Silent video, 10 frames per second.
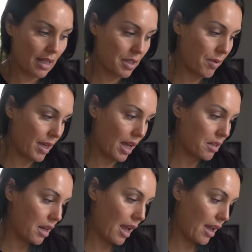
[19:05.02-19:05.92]
next
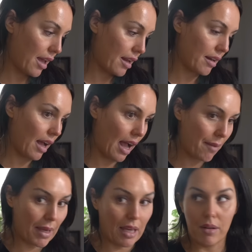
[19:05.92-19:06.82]
weekend and
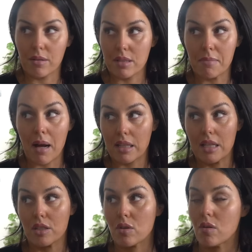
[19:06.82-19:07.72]
I'm making
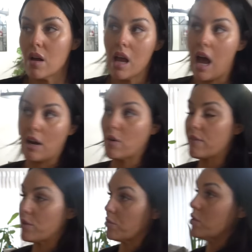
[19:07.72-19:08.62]
tamales, so I don't
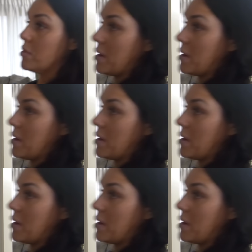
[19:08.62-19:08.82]
have the room in